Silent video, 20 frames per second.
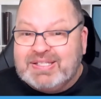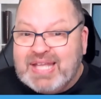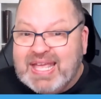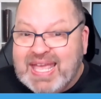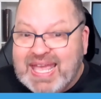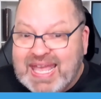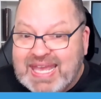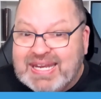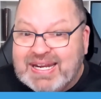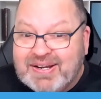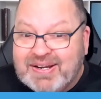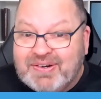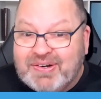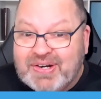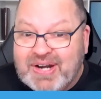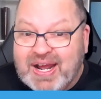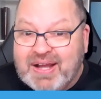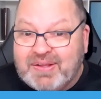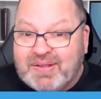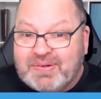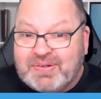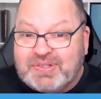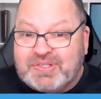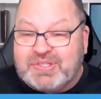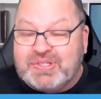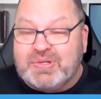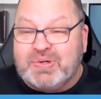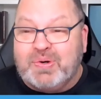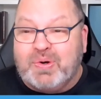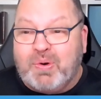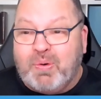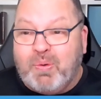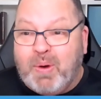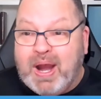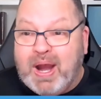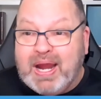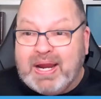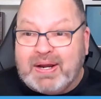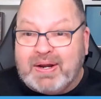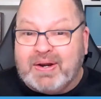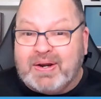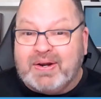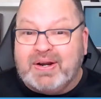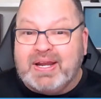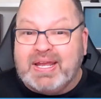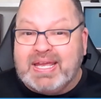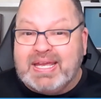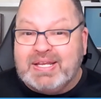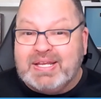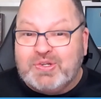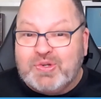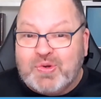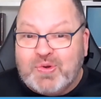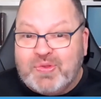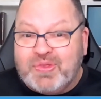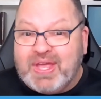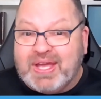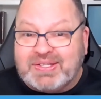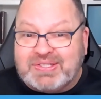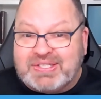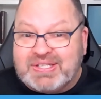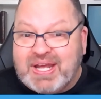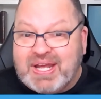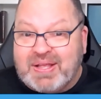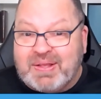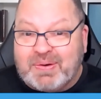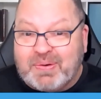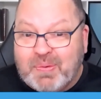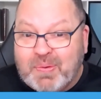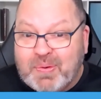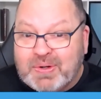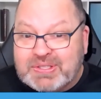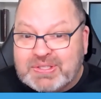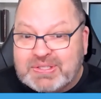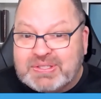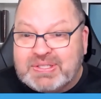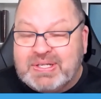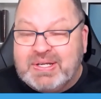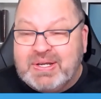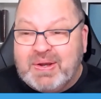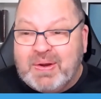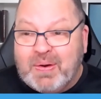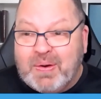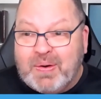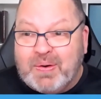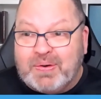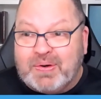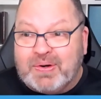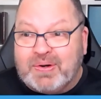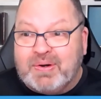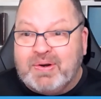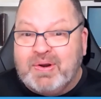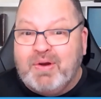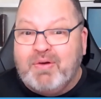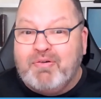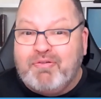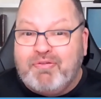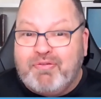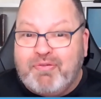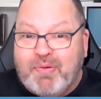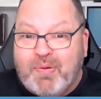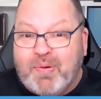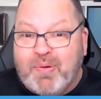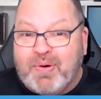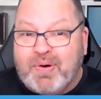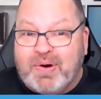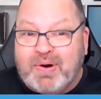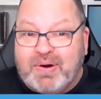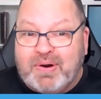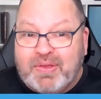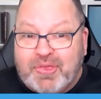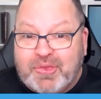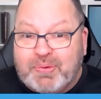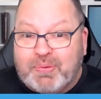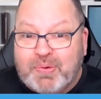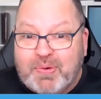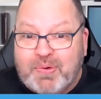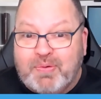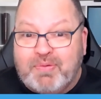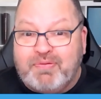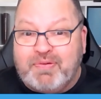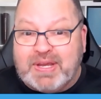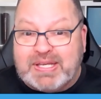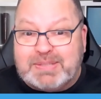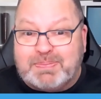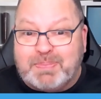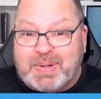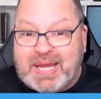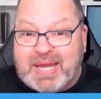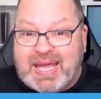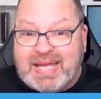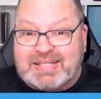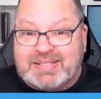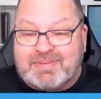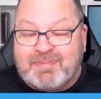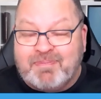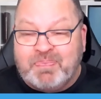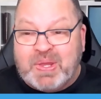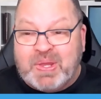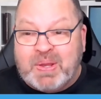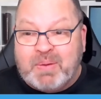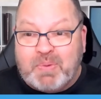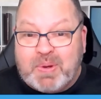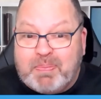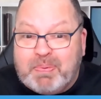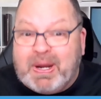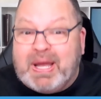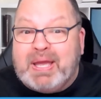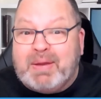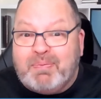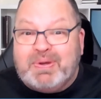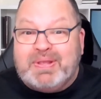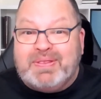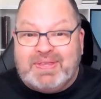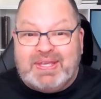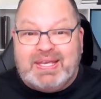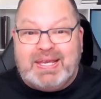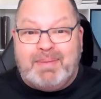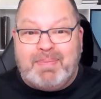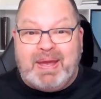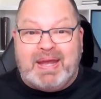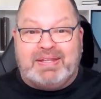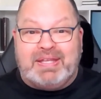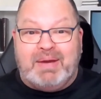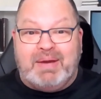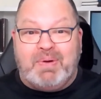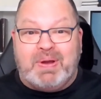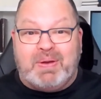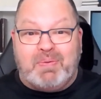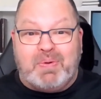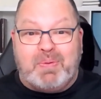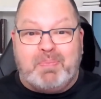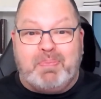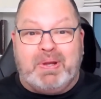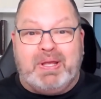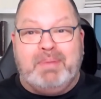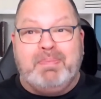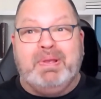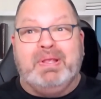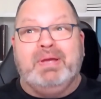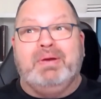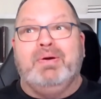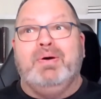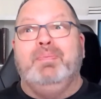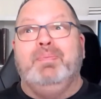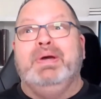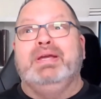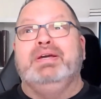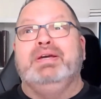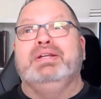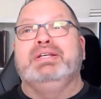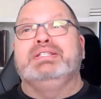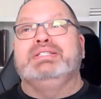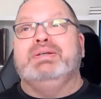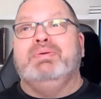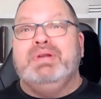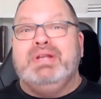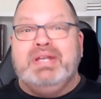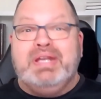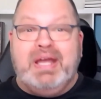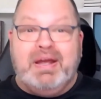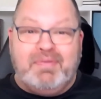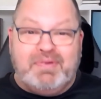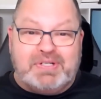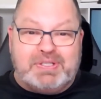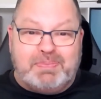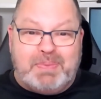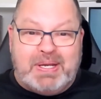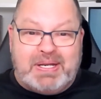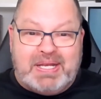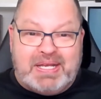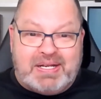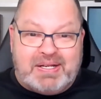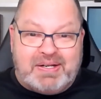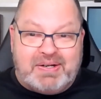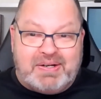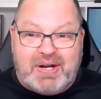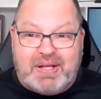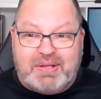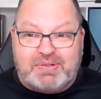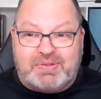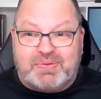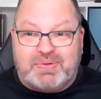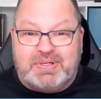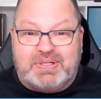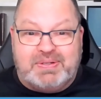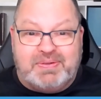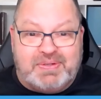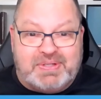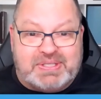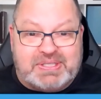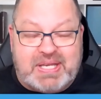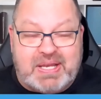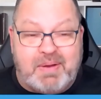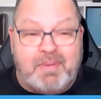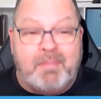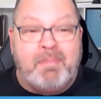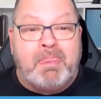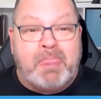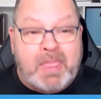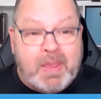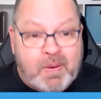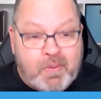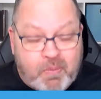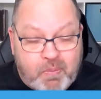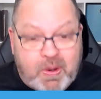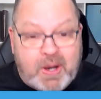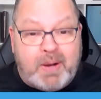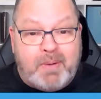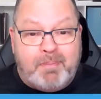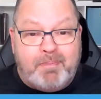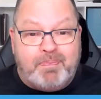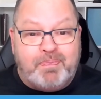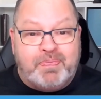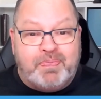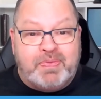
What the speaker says: $800 to acquire a $2,000 course owner through Facebook ads? We probably wouldn't think about it that way. We'd probably be like, "Oh my goodness, I would never spend $800 on a sale." Well,